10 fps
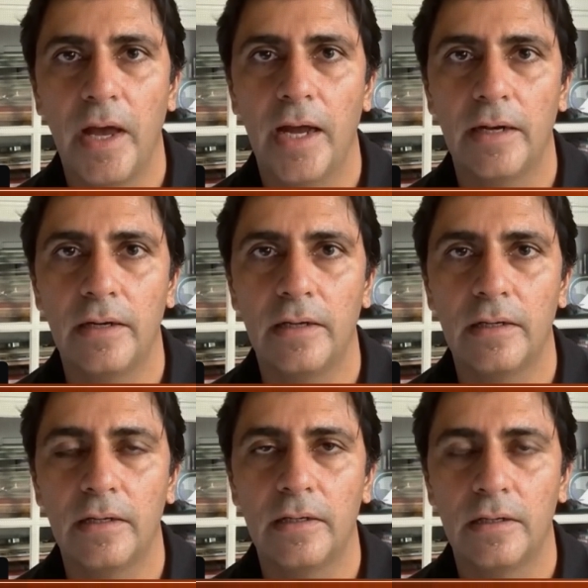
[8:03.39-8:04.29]
And
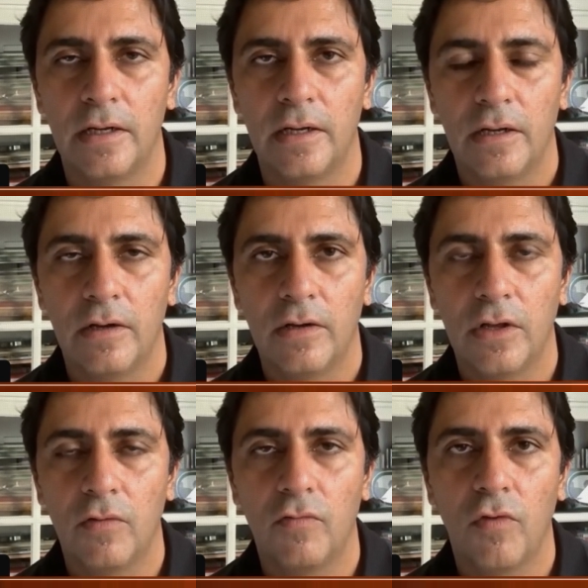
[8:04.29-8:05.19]

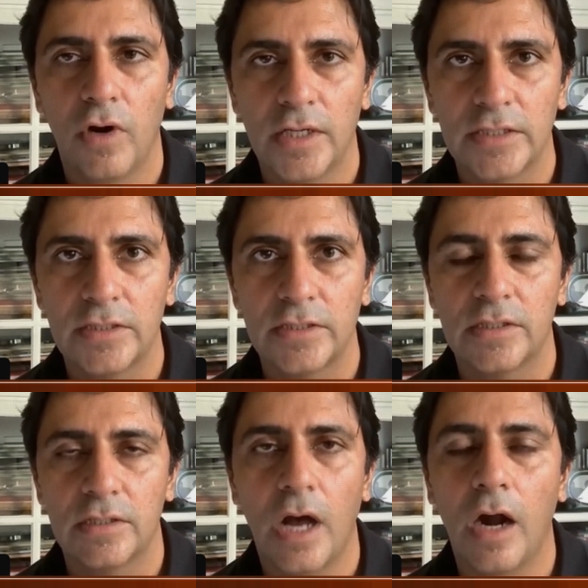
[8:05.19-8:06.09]
for
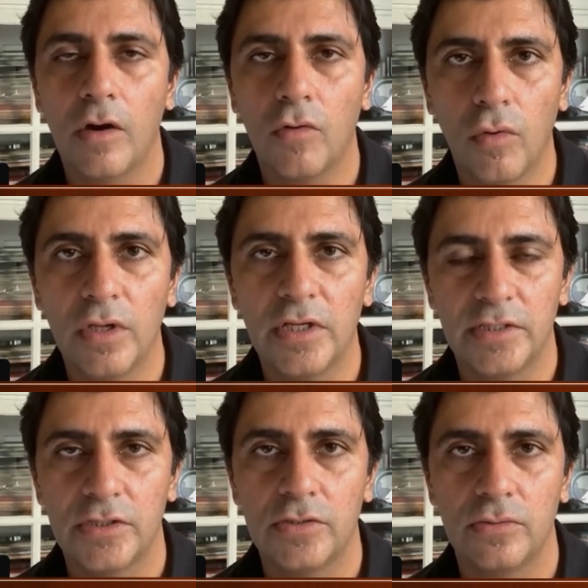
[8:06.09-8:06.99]
us, our goal
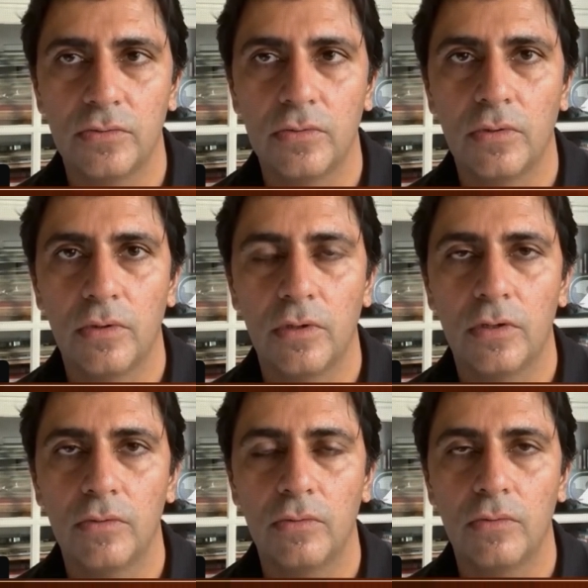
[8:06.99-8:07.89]
is to
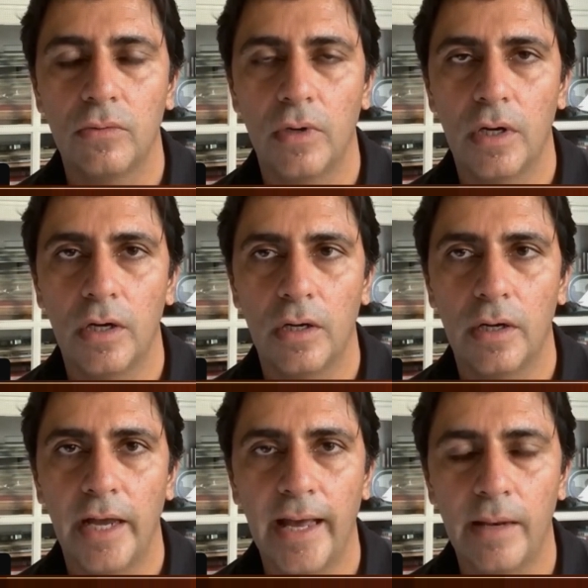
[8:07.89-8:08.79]

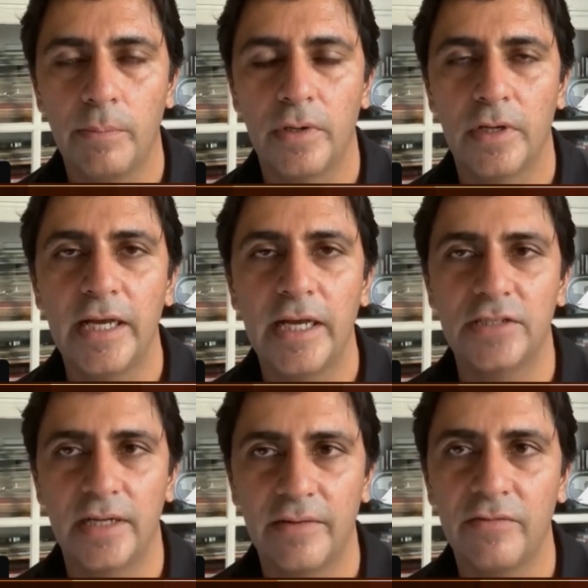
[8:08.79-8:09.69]
help
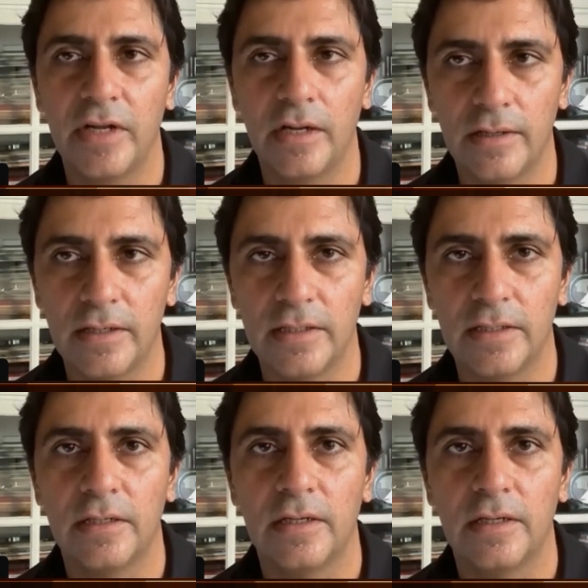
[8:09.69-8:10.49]
each and every learner